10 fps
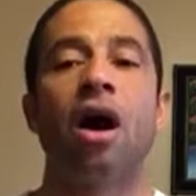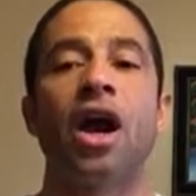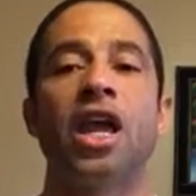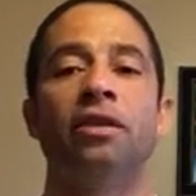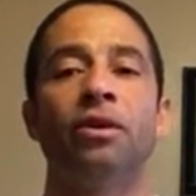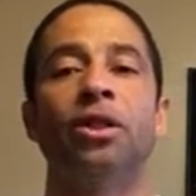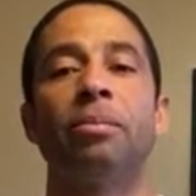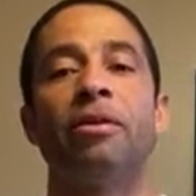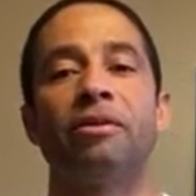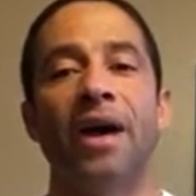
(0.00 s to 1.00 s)
or even to
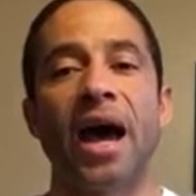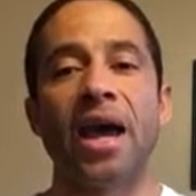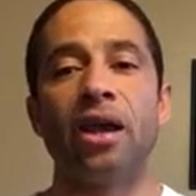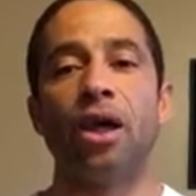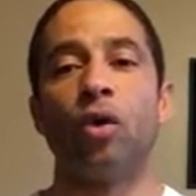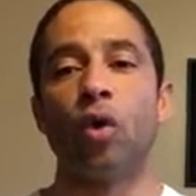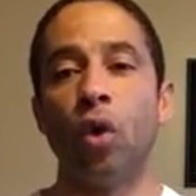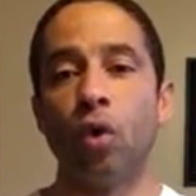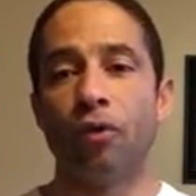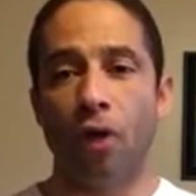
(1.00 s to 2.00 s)
provide a
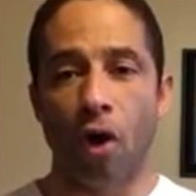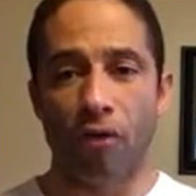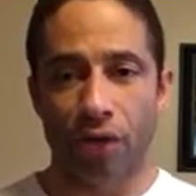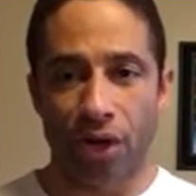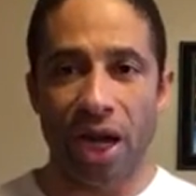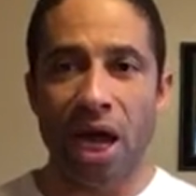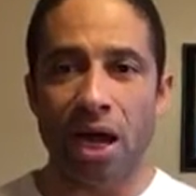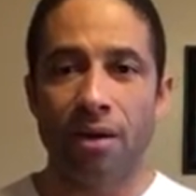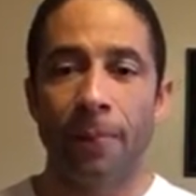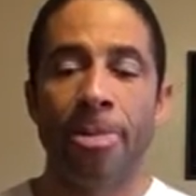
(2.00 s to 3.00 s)
roof over your
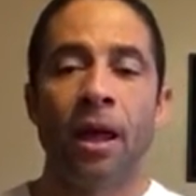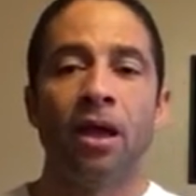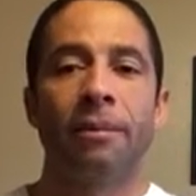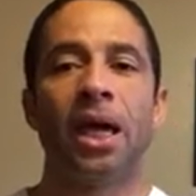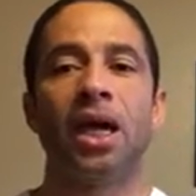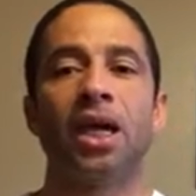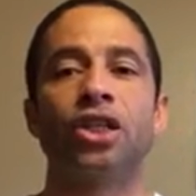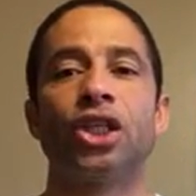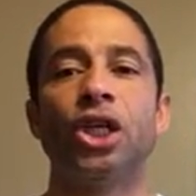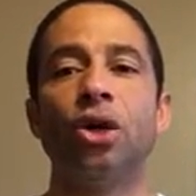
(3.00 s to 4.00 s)
head,
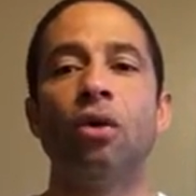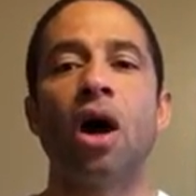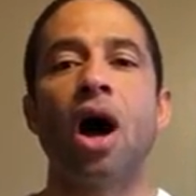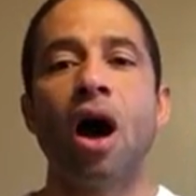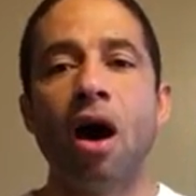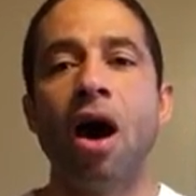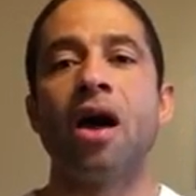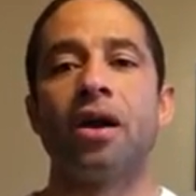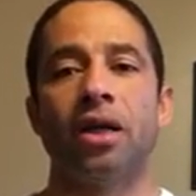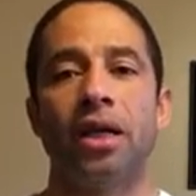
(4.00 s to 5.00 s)
because you
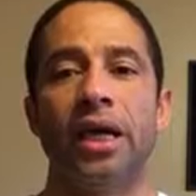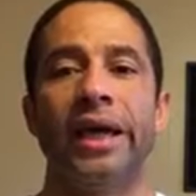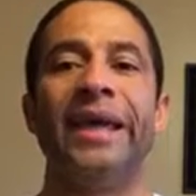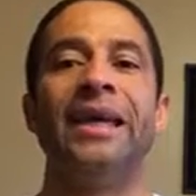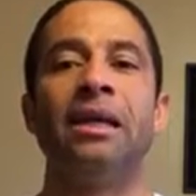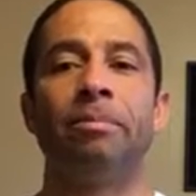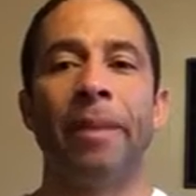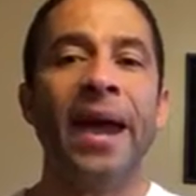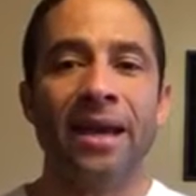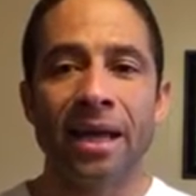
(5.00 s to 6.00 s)
are
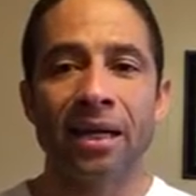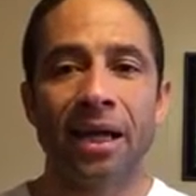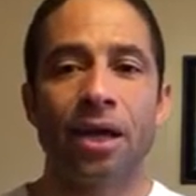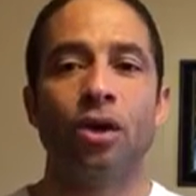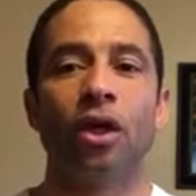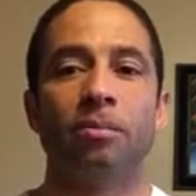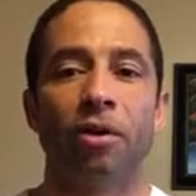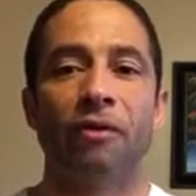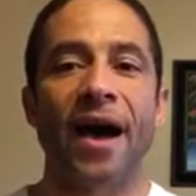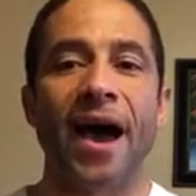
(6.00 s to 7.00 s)
independent and you can
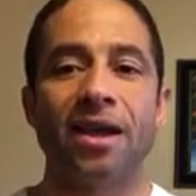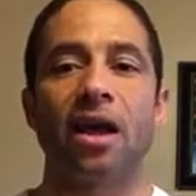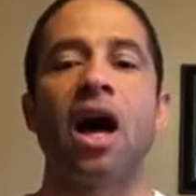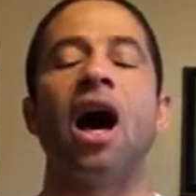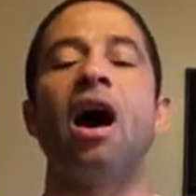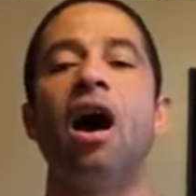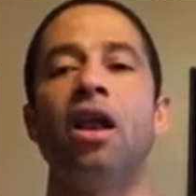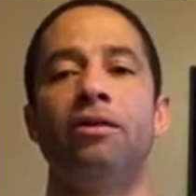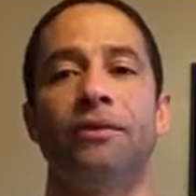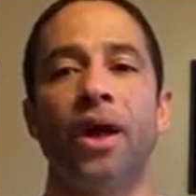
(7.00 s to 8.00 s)
provide
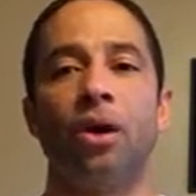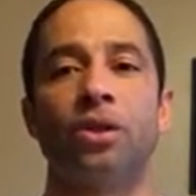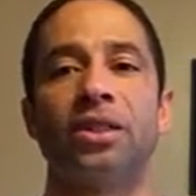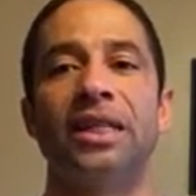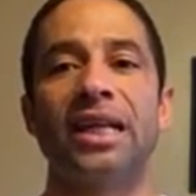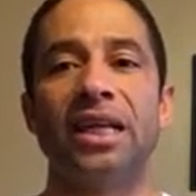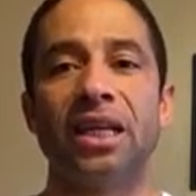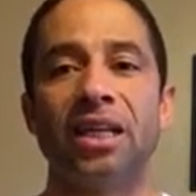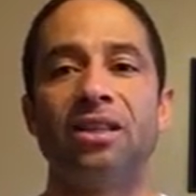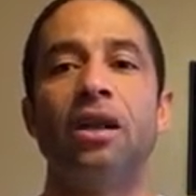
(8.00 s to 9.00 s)
all of those
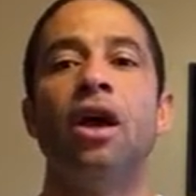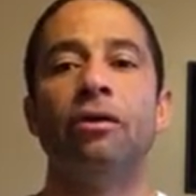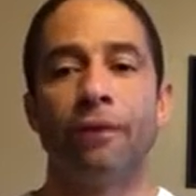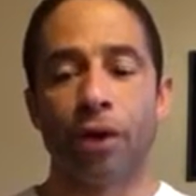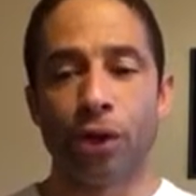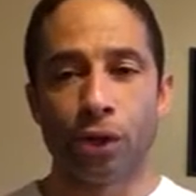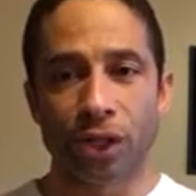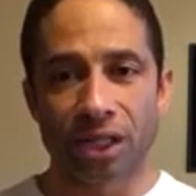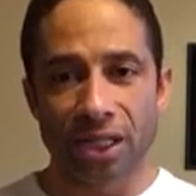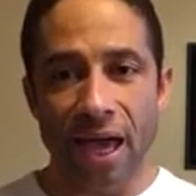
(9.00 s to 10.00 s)
needs for
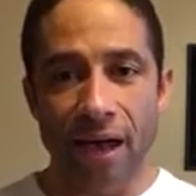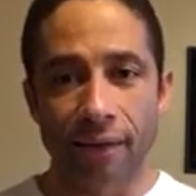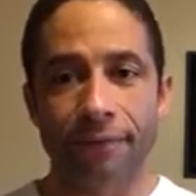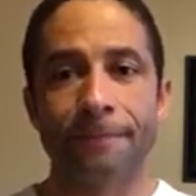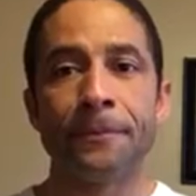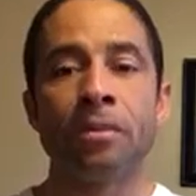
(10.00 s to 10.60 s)
yourself.